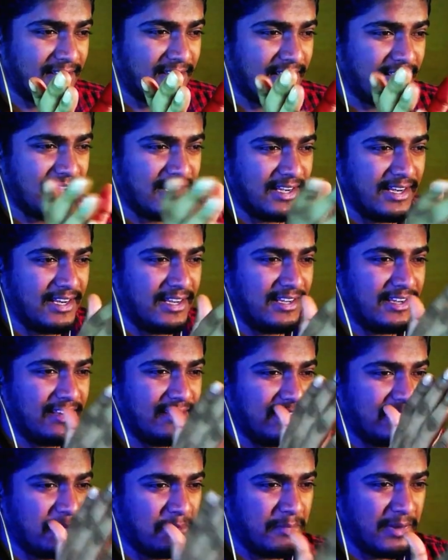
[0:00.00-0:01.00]
it,
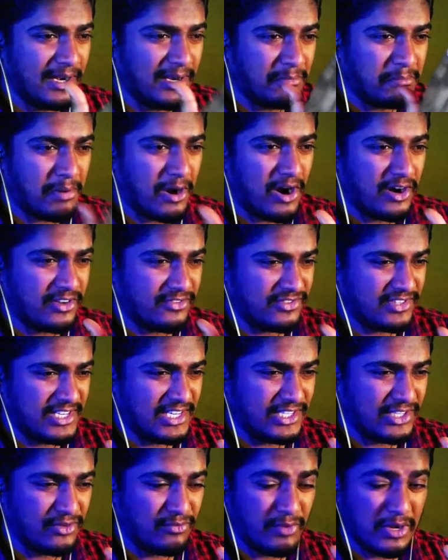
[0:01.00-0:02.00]
it the middle part of
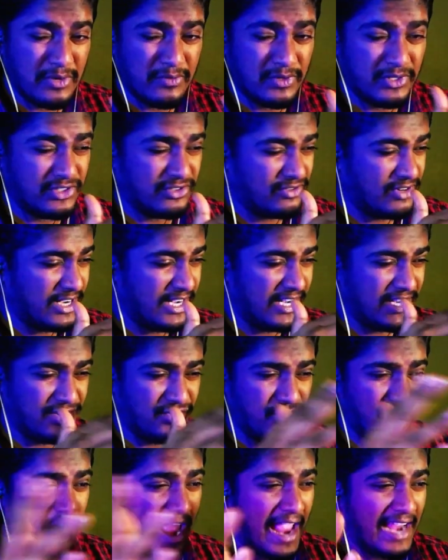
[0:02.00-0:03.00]
season one was really
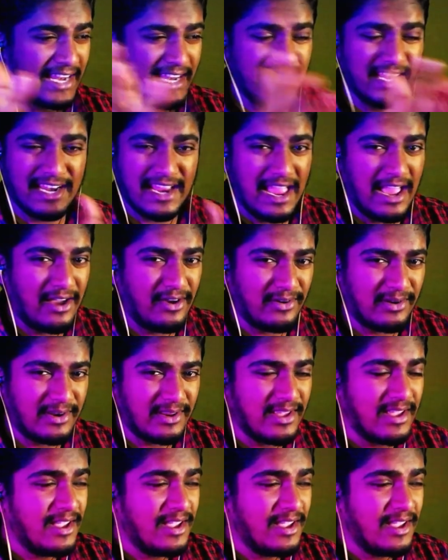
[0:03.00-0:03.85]
dragging out